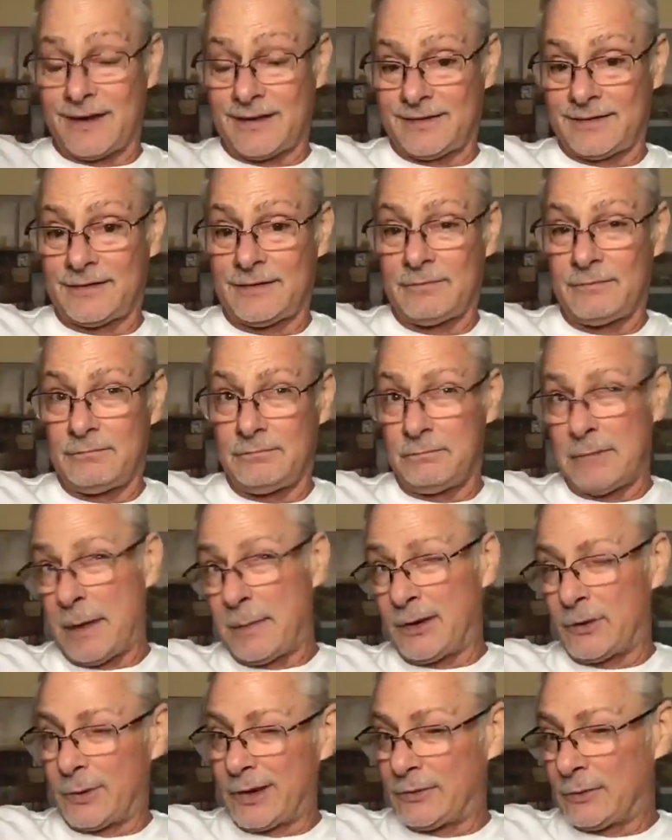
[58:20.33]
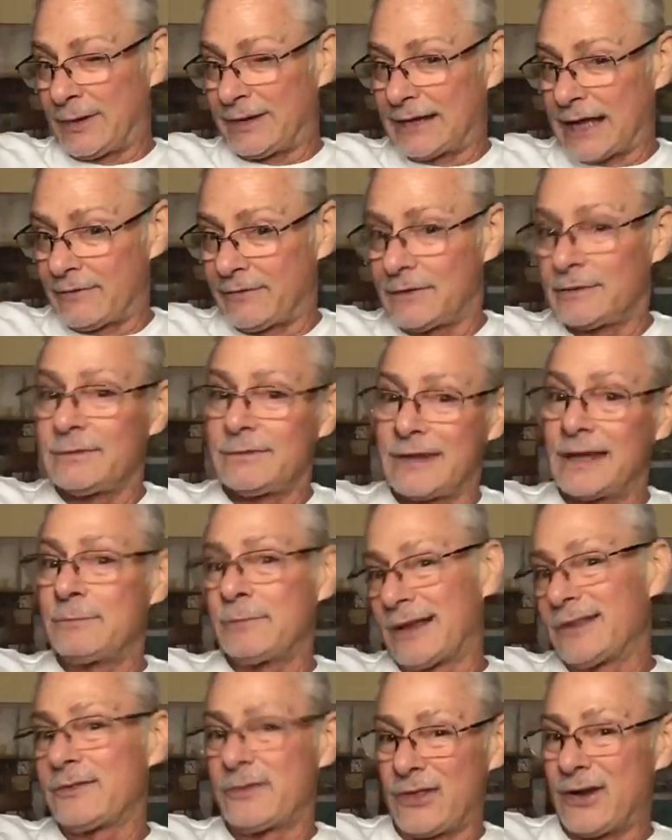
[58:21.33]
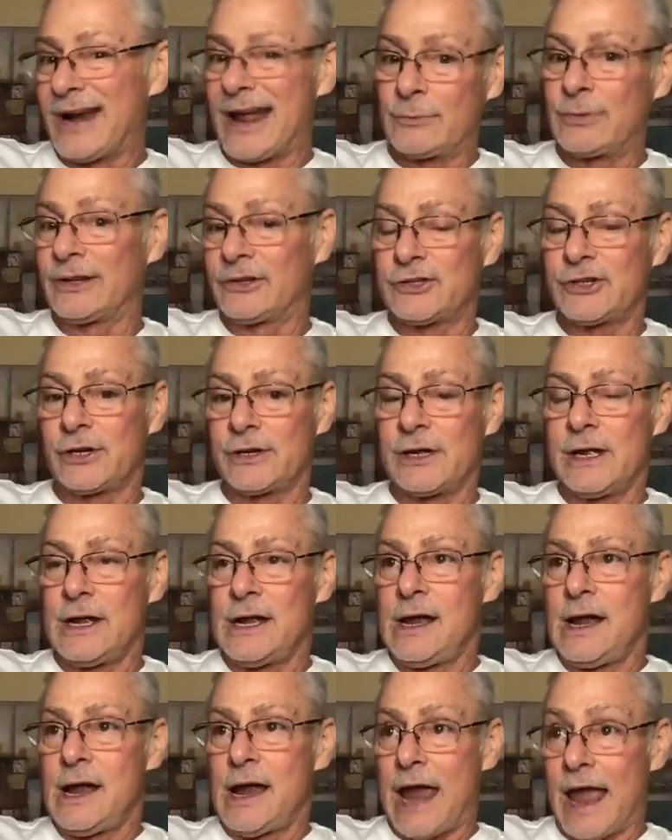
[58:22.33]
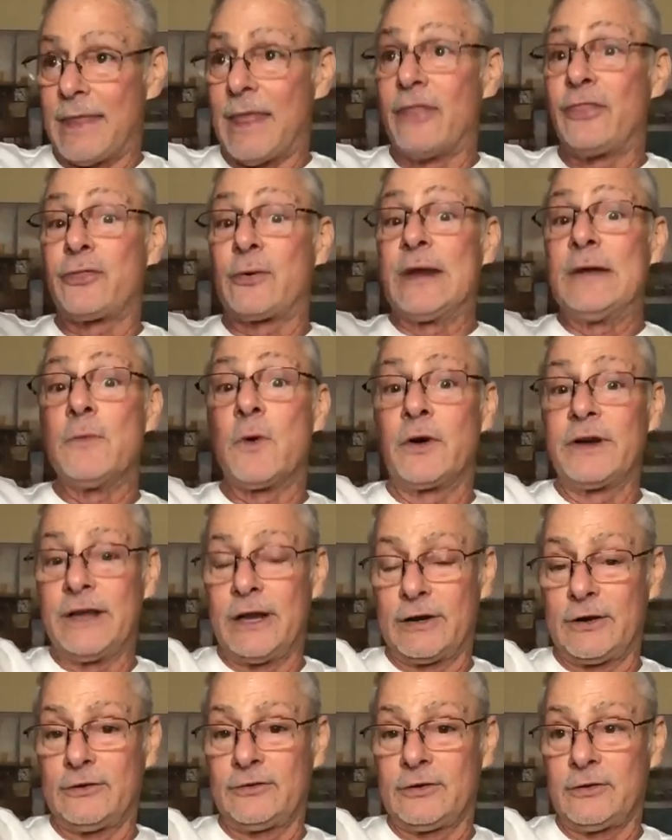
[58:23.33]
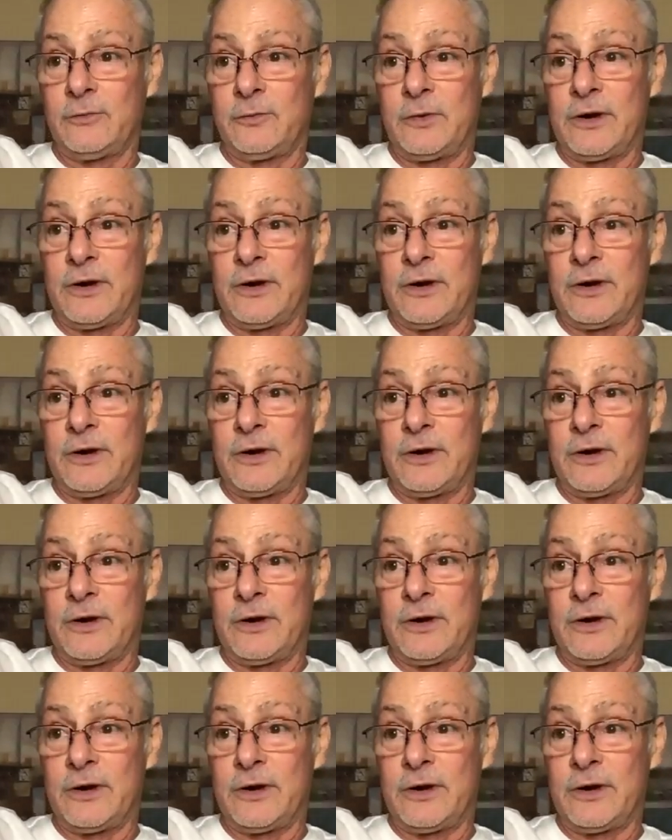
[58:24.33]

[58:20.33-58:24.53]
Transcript: from 2023 to 2026, maybe 2027, but they're not really sure.